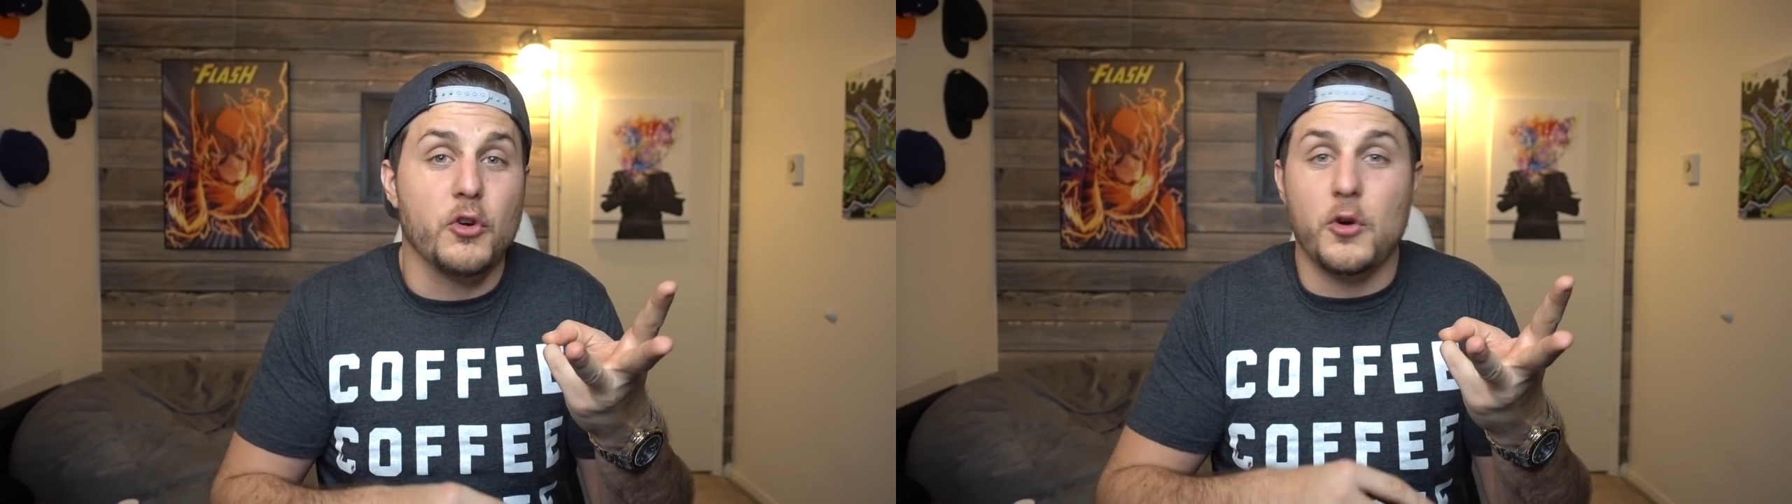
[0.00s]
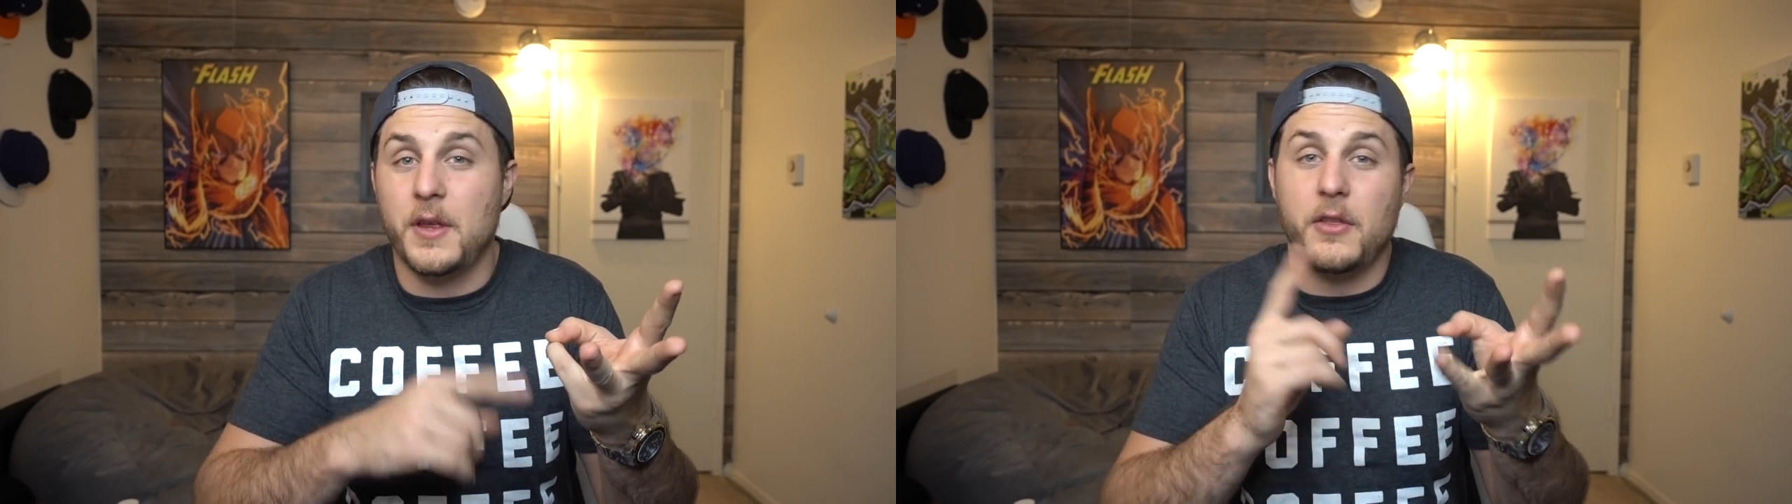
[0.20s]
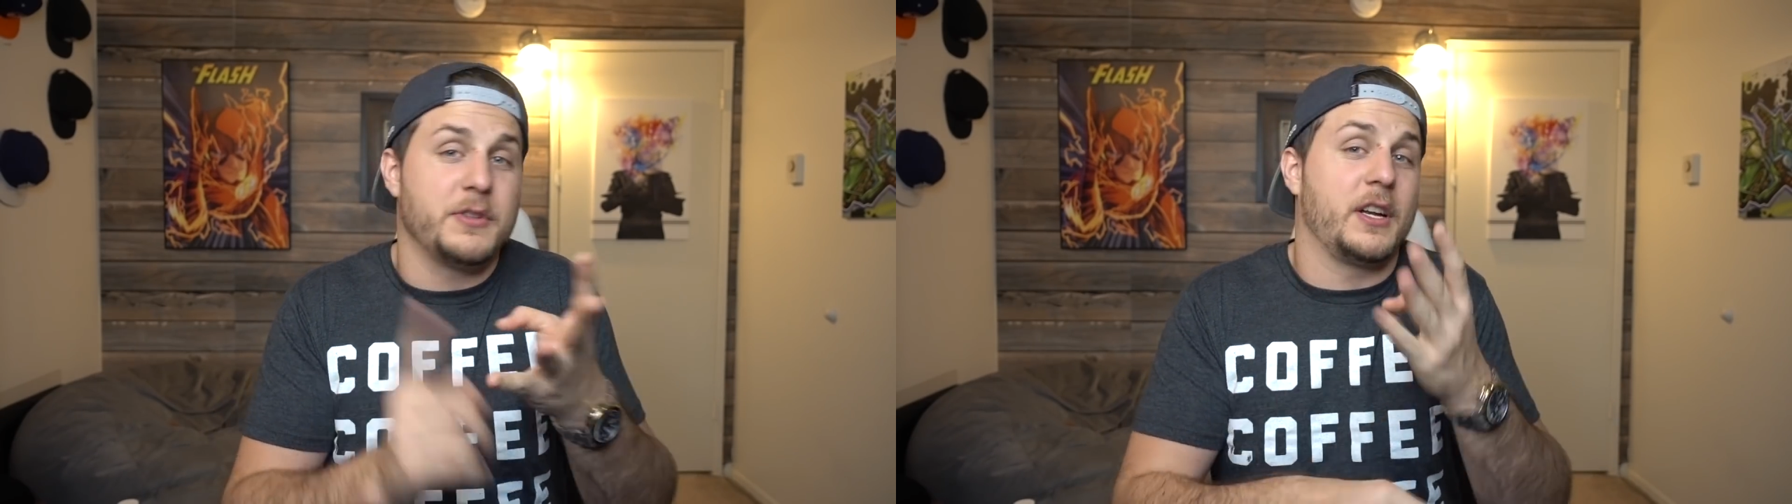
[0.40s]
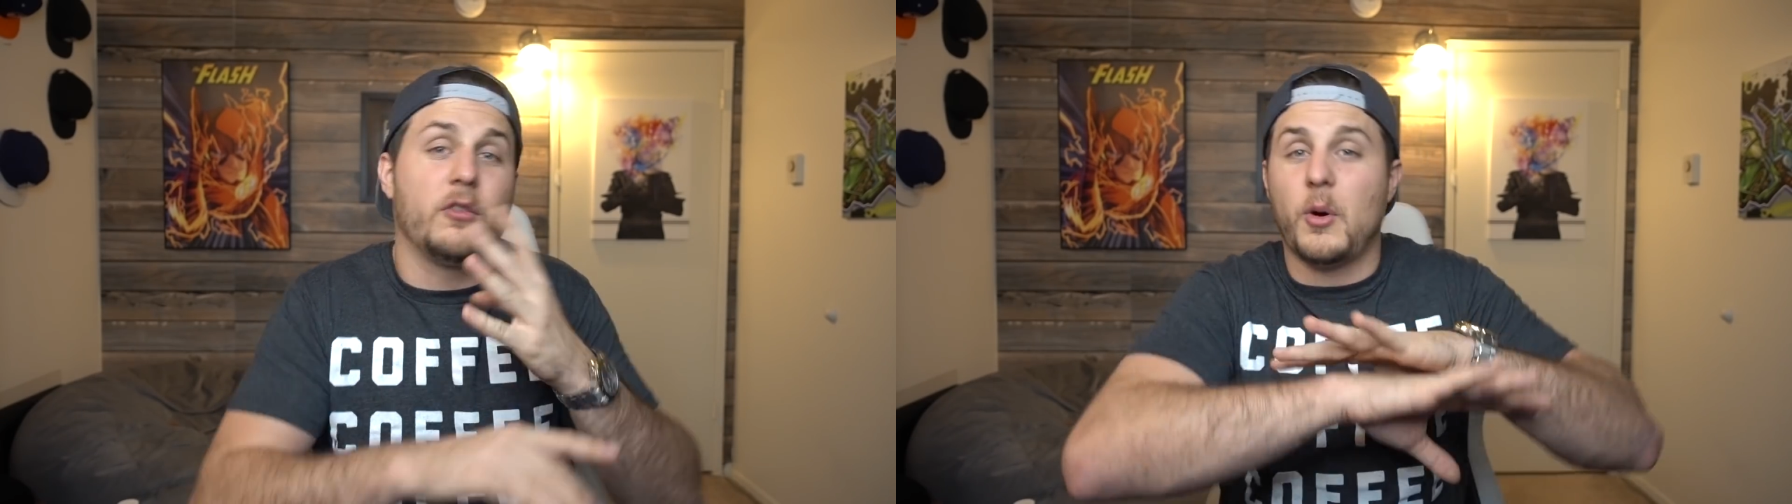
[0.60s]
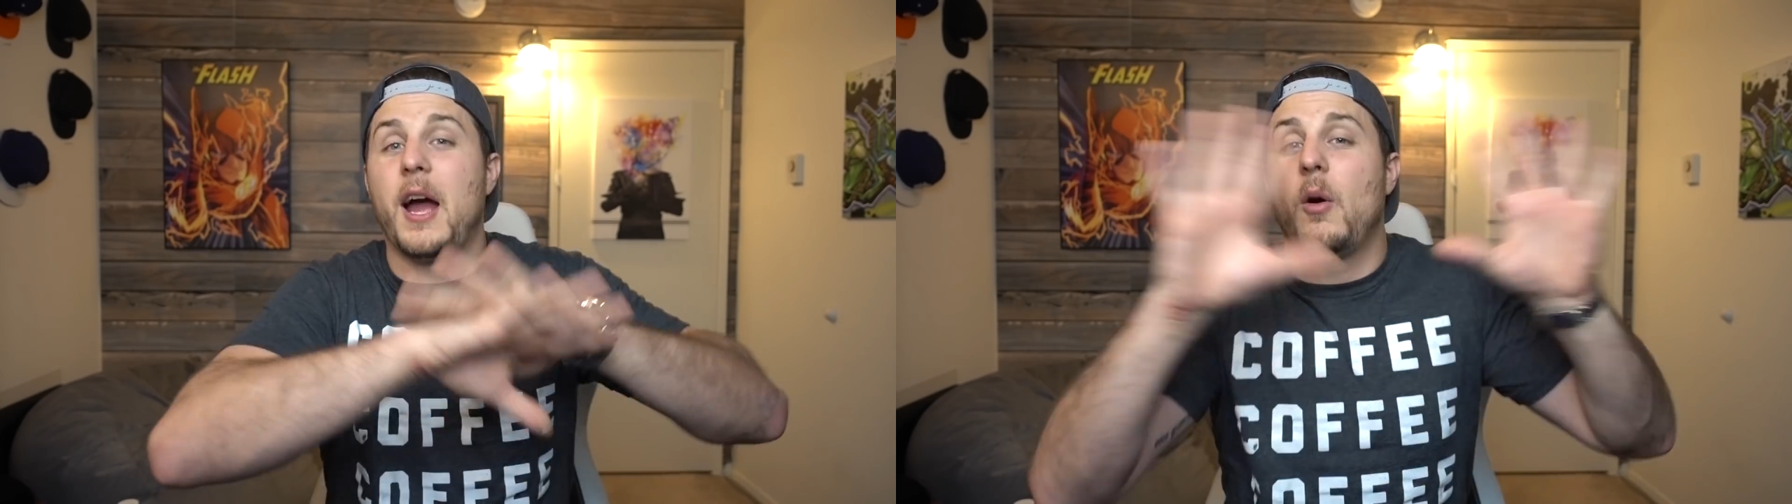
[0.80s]
groom, and then there was like
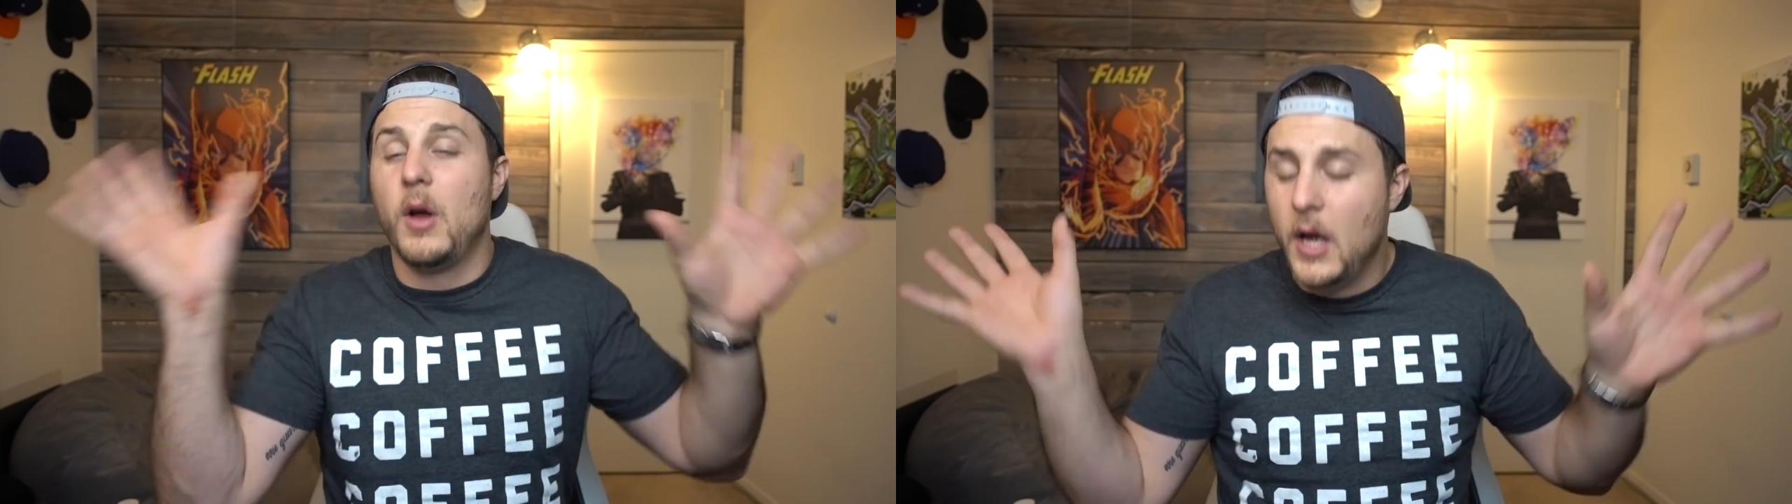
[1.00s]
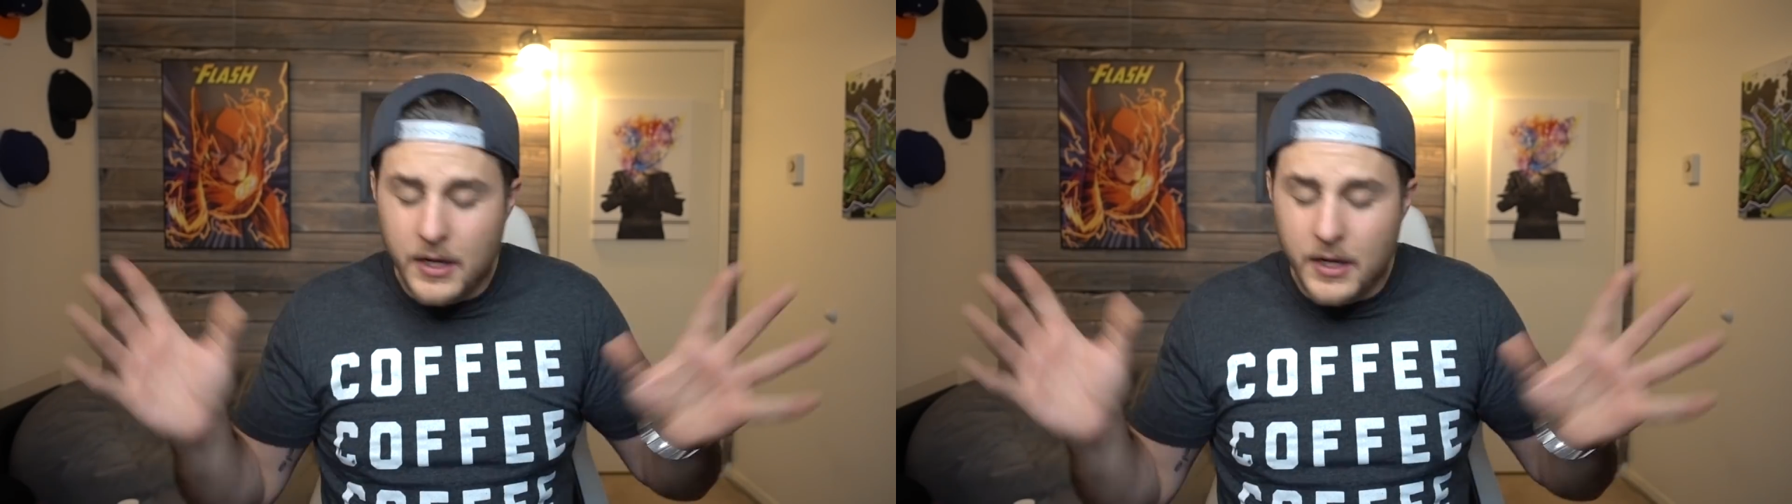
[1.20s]
a riot.